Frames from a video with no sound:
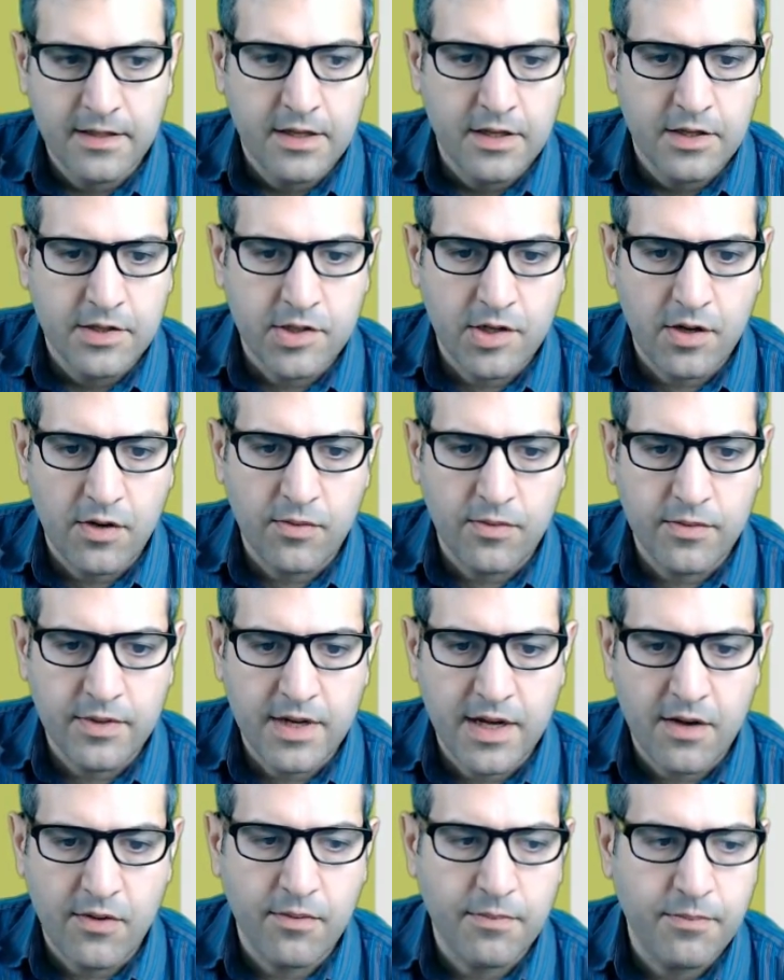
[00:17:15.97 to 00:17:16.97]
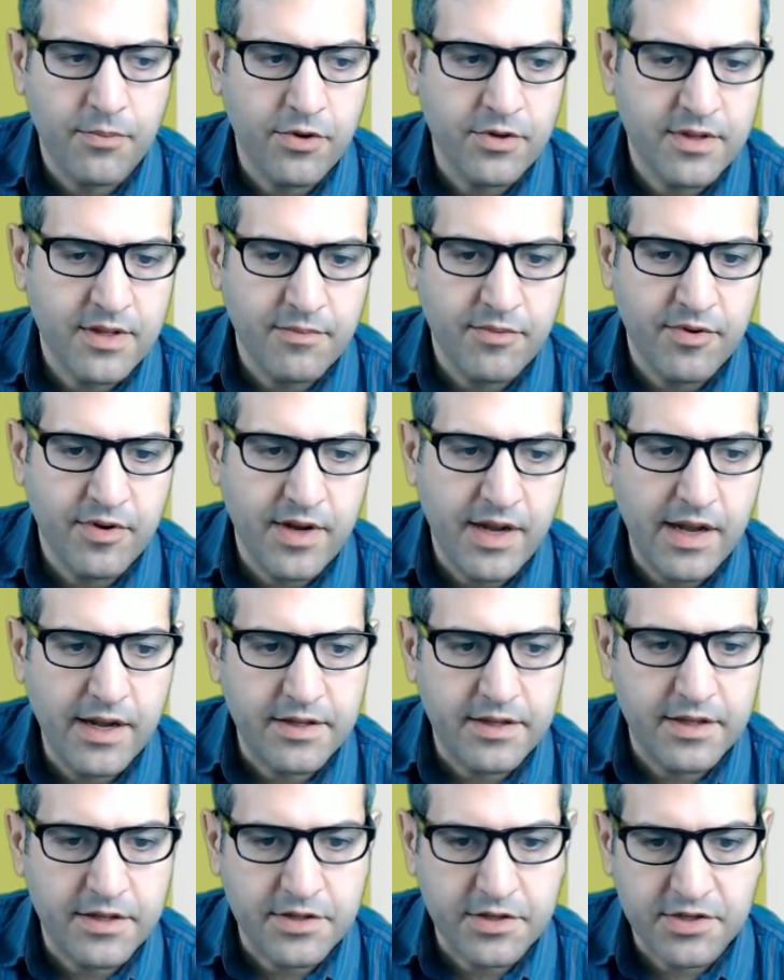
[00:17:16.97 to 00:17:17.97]
So now point number
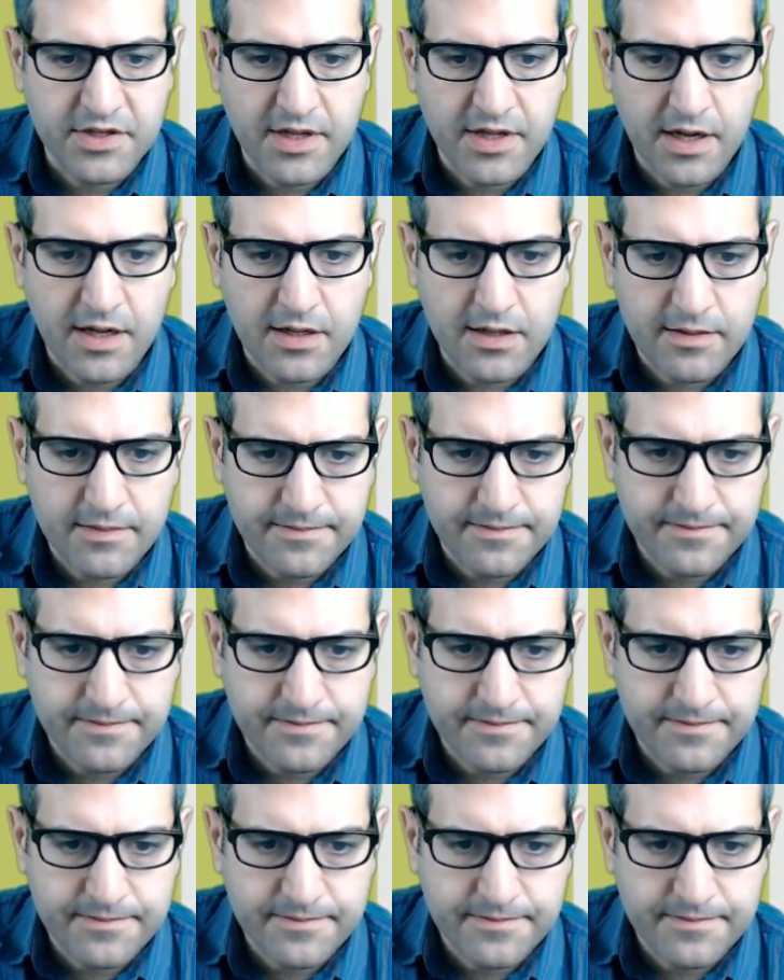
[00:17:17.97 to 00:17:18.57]
8, it is done,